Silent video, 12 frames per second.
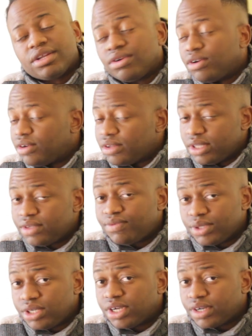no, this
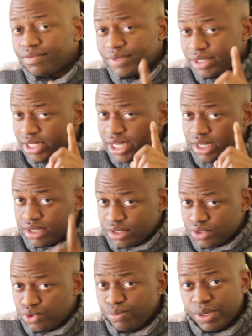photography is like
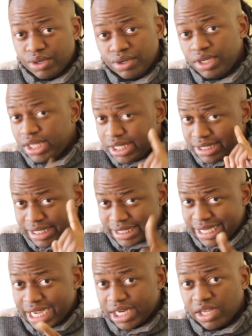super good. This is
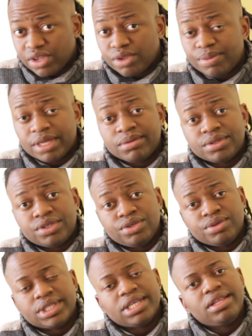exactly how you'll be able to
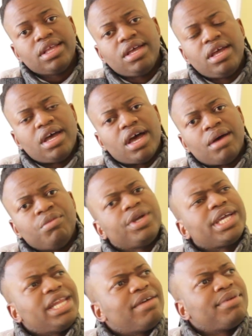use it. We
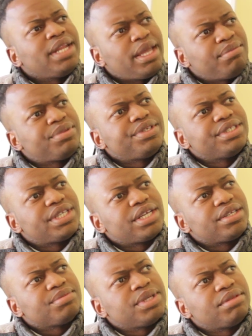can have an empty
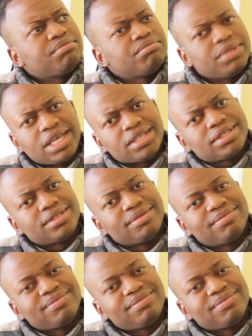salesman, yes,